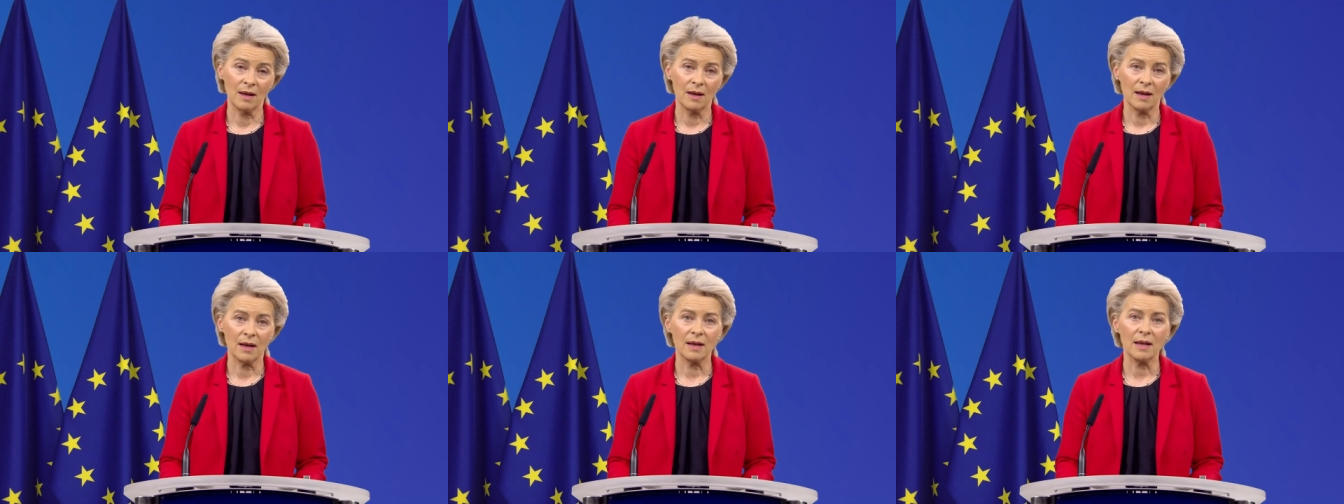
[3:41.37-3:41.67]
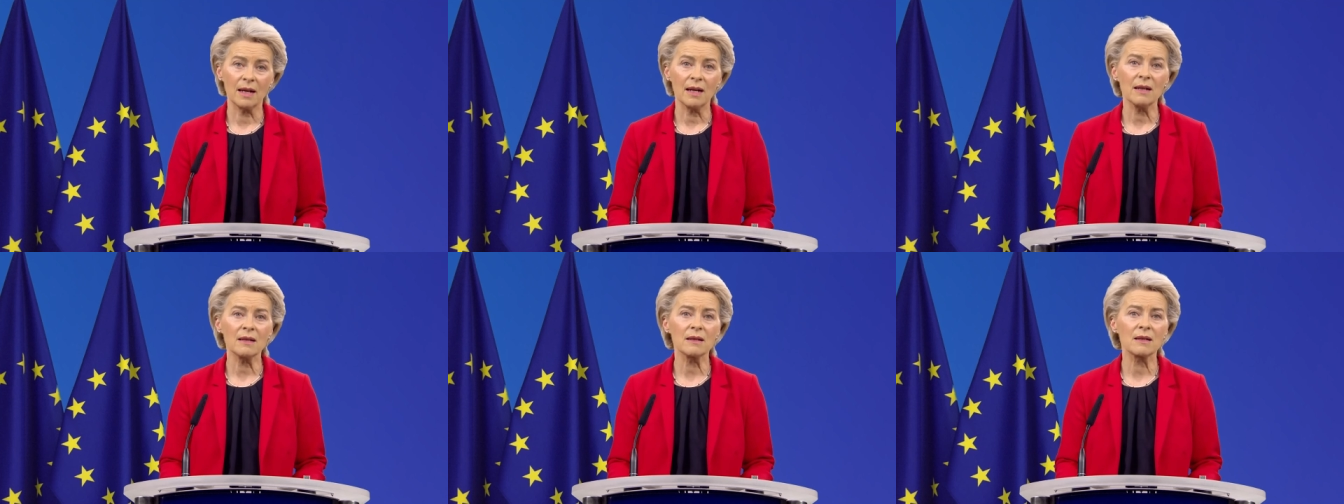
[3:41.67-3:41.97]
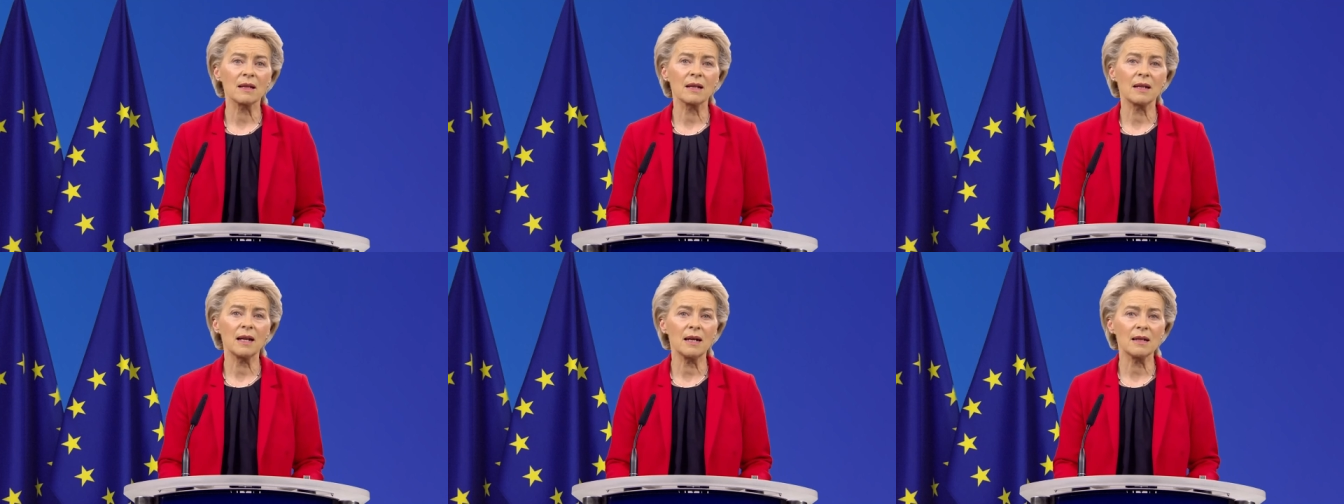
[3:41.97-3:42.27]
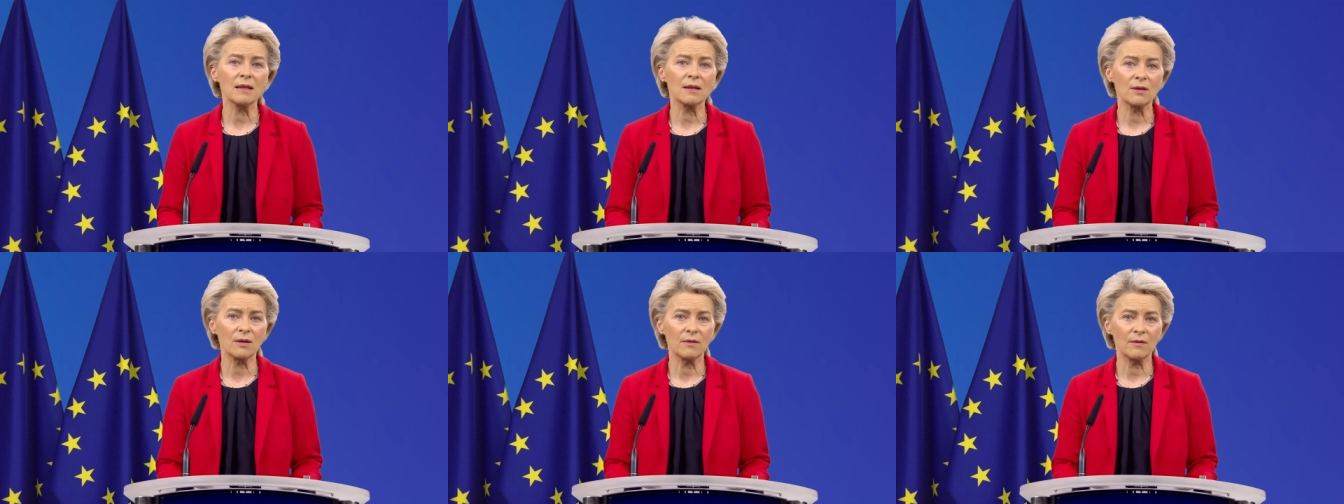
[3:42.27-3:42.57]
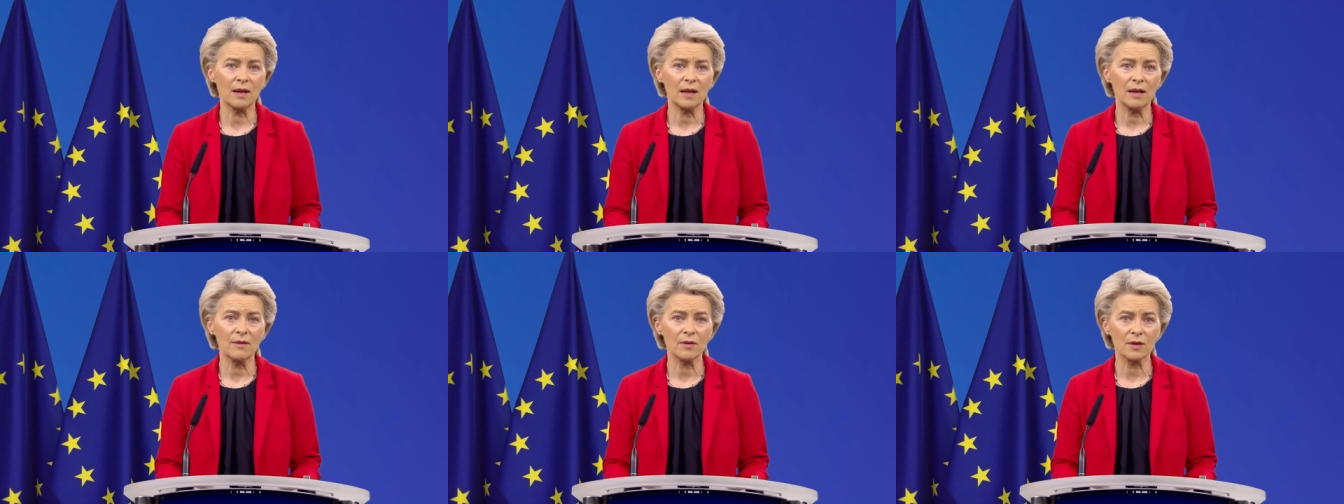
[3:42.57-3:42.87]
And as the last
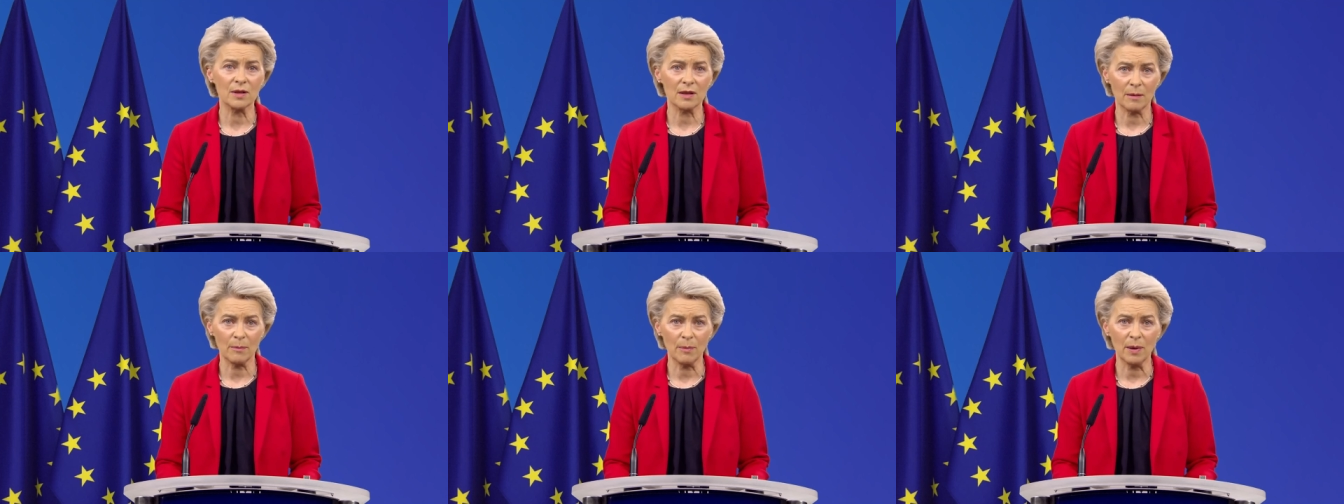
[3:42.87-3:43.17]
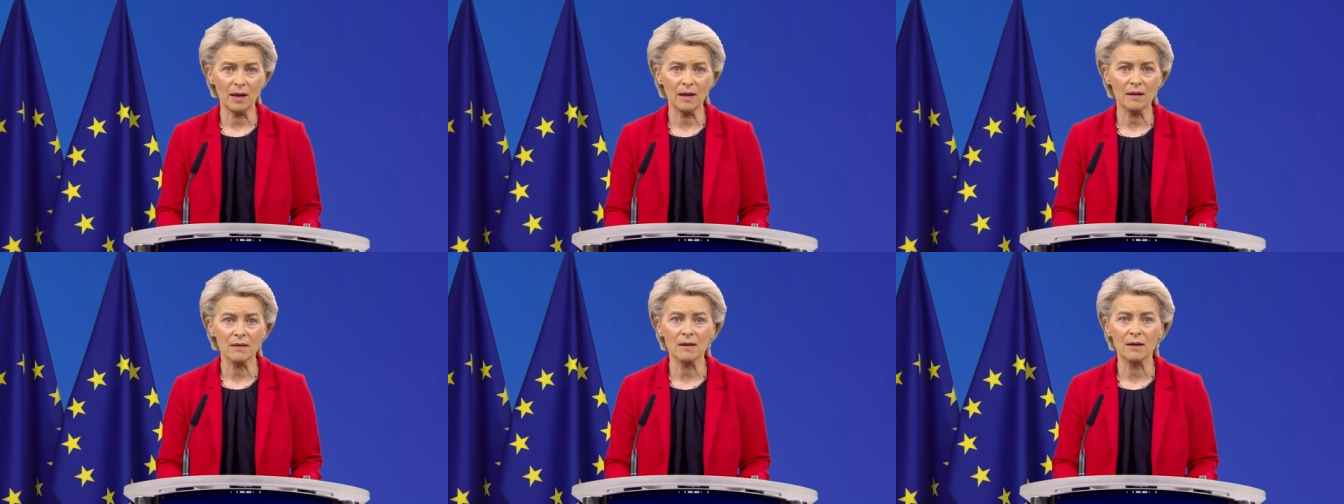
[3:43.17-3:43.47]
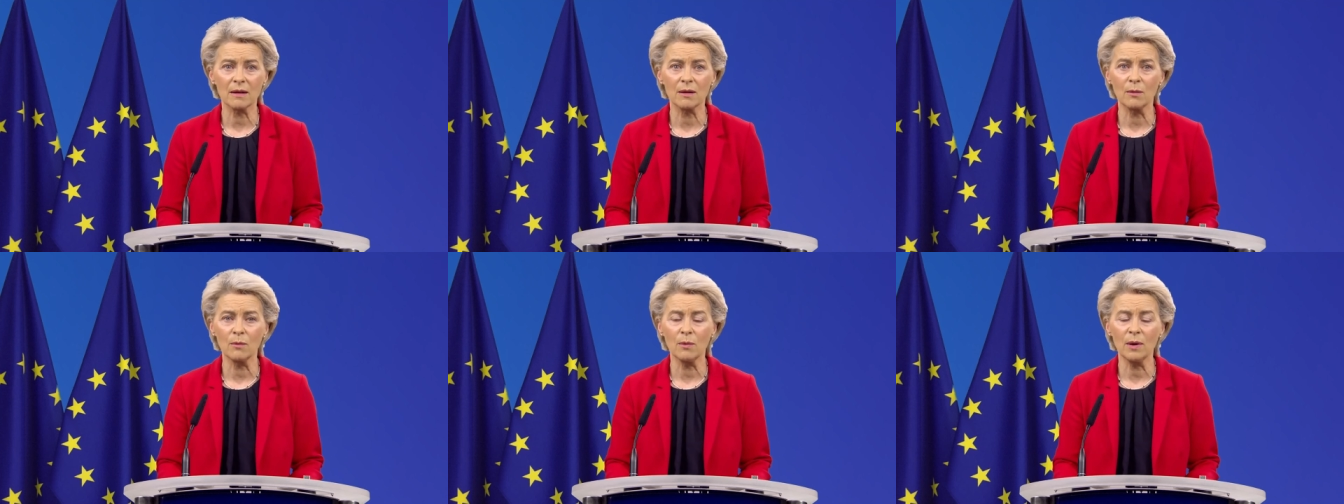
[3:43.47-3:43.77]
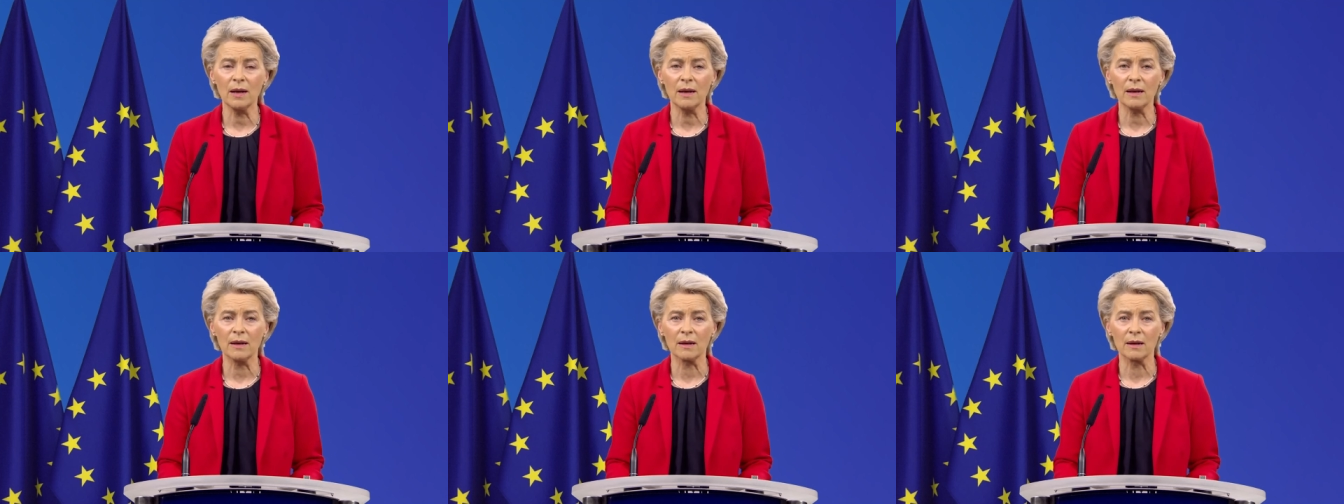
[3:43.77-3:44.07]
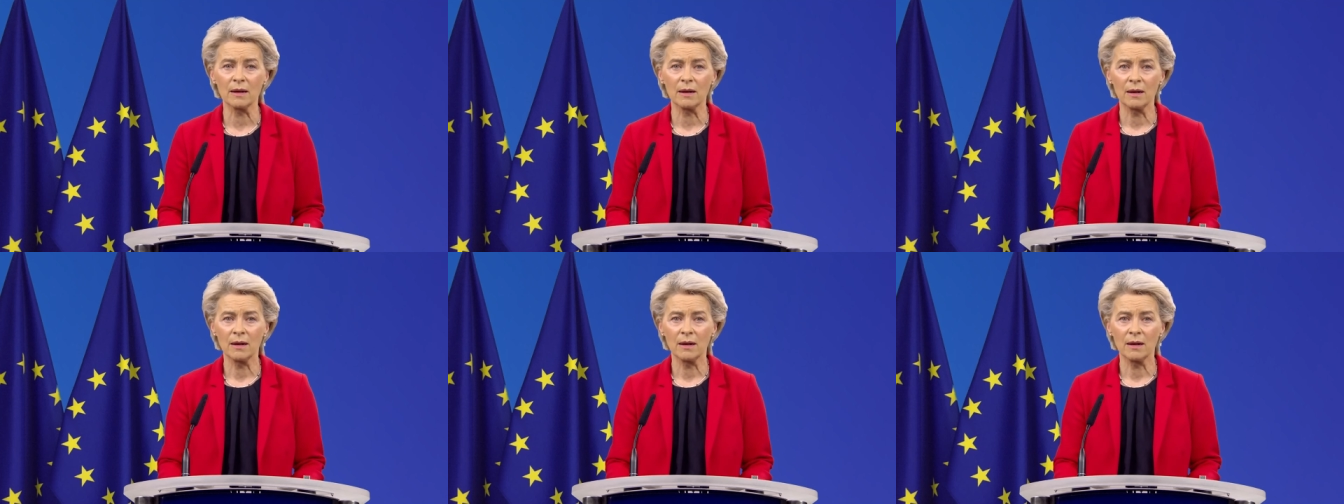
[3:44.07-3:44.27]
survivors are passing away,